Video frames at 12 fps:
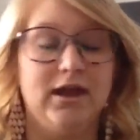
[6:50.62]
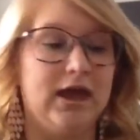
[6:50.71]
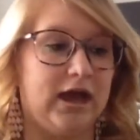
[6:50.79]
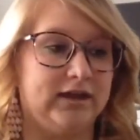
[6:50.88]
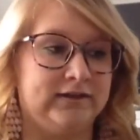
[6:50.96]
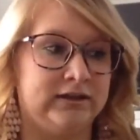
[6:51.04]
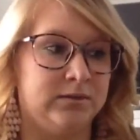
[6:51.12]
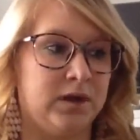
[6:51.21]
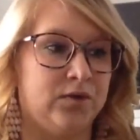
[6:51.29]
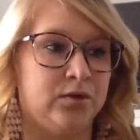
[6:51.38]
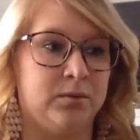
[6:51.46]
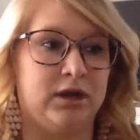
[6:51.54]
I sit in the
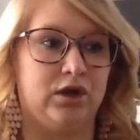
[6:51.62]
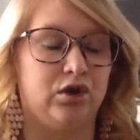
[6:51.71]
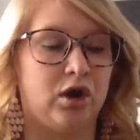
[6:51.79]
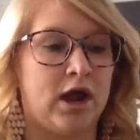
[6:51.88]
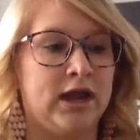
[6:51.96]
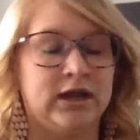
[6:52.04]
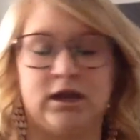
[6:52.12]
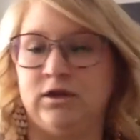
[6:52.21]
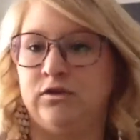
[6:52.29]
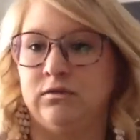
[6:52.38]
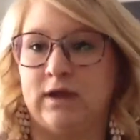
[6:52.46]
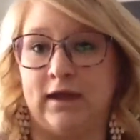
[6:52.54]
bathroom and I cry, and I
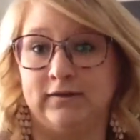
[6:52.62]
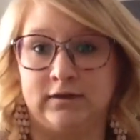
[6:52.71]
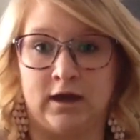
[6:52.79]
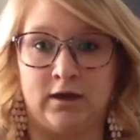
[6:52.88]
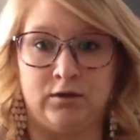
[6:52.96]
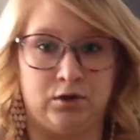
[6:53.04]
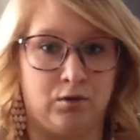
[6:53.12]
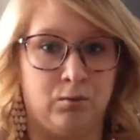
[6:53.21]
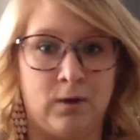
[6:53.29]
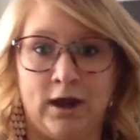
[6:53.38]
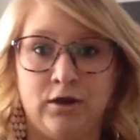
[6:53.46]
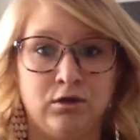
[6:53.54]
ask God, you know,
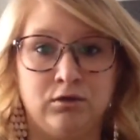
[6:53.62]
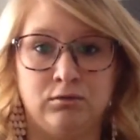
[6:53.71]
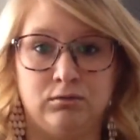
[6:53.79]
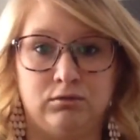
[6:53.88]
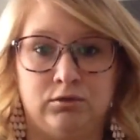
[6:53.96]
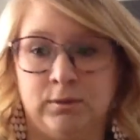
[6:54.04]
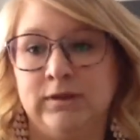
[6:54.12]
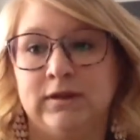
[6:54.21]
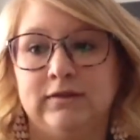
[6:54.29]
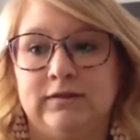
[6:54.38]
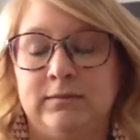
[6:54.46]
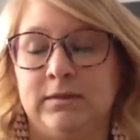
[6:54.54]
why are you doing
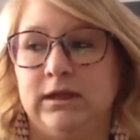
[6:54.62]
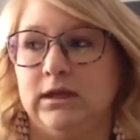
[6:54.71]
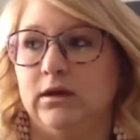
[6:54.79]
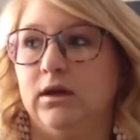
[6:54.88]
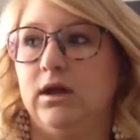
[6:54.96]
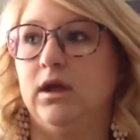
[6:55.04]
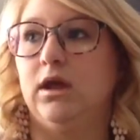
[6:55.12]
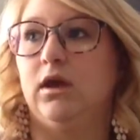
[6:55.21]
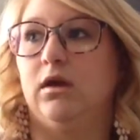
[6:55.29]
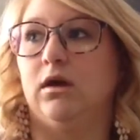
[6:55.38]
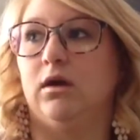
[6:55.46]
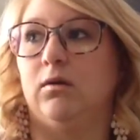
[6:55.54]
this to me?
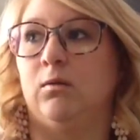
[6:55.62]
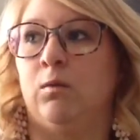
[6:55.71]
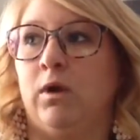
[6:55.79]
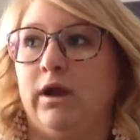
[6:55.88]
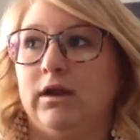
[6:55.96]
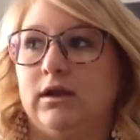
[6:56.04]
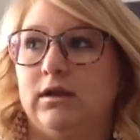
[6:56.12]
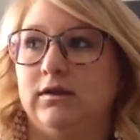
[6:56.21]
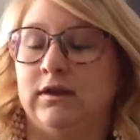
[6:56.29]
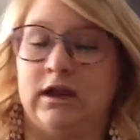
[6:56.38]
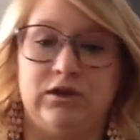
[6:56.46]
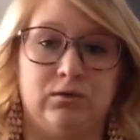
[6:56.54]
What
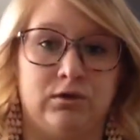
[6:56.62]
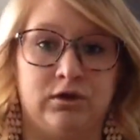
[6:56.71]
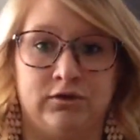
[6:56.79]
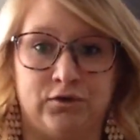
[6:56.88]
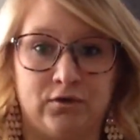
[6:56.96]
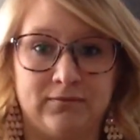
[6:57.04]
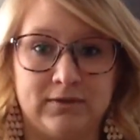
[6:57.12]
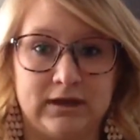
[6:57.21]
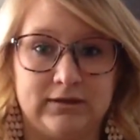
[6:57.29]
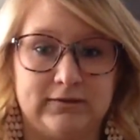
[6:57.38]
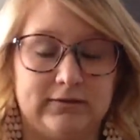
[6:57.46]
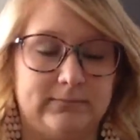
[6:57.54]
did I do to deserve
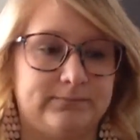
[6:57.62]
this?